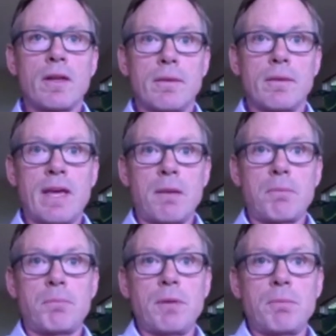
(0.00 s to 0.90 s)

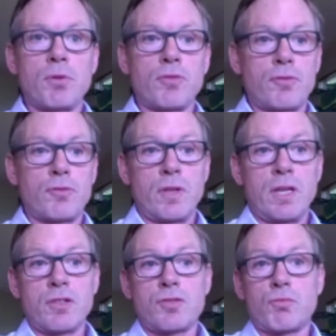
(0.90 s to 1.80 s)
get people
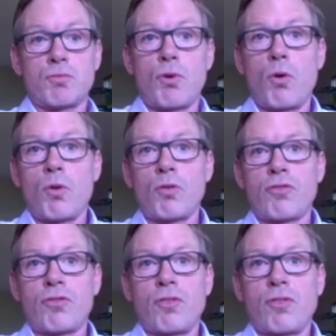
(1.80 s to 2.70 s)
into
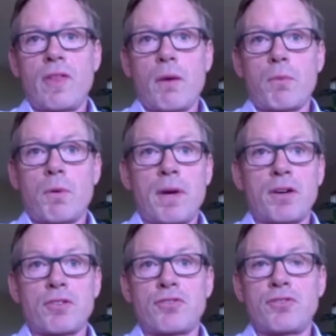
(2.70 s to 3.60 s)
roles that were
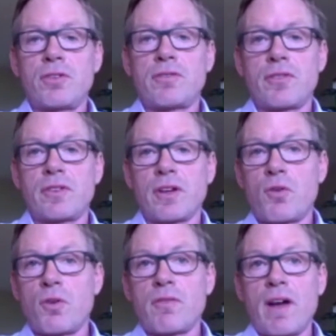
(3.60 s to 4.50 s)
better suited for their
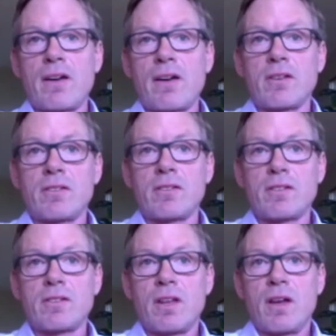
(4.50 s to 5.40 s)
core
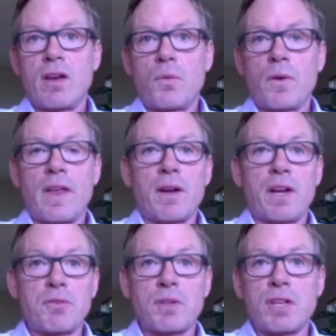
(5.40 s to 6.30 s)
values, where they
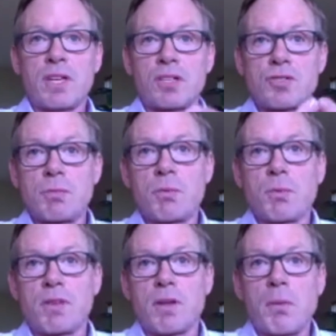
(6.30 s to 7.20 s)
can really contribute
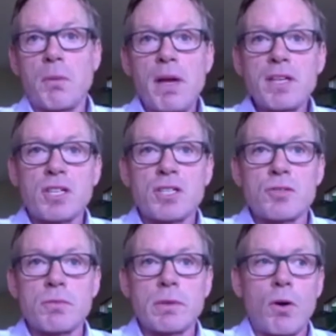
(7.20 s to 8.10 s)
what they were meant to
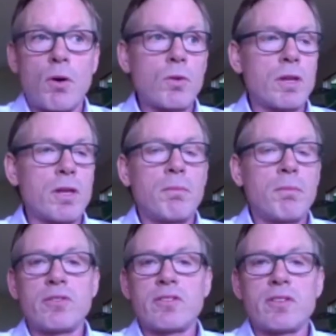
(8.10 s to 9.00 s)
contribute, holy
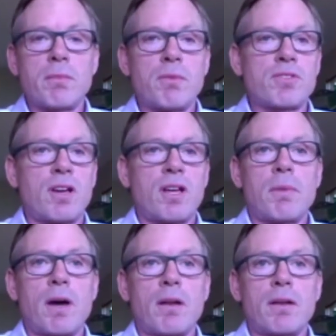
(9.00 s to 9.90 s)
Moses. I mean, we're talking
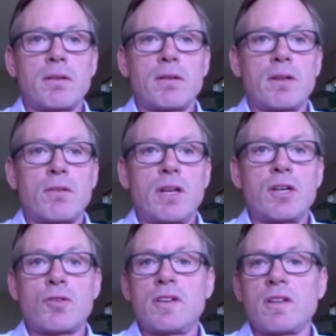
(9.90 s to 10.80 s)
about
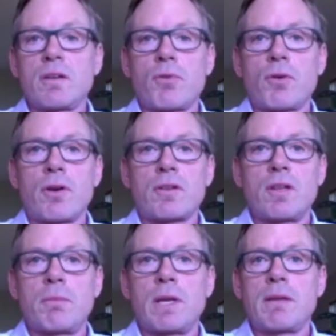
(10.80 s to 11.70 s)
increasing
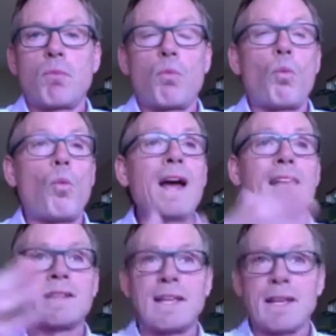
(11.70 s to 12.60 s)
productivity
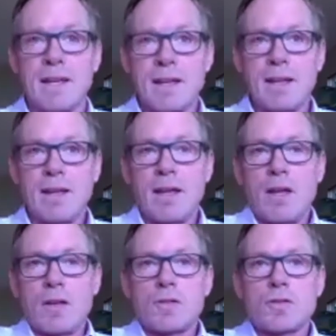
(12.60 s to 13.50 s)
wildly.
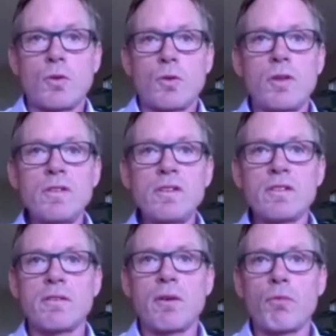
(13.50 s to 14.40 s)
So this is
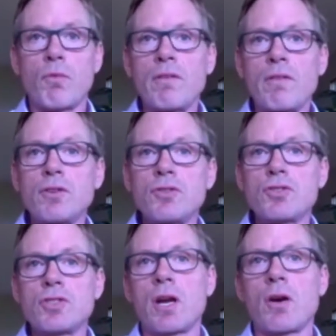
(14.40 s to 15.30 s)
a
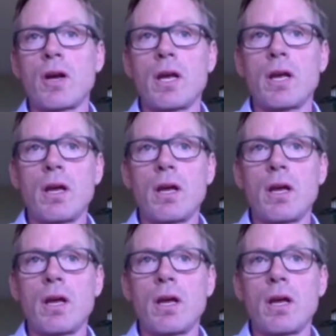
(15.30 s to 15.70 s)
revolutionary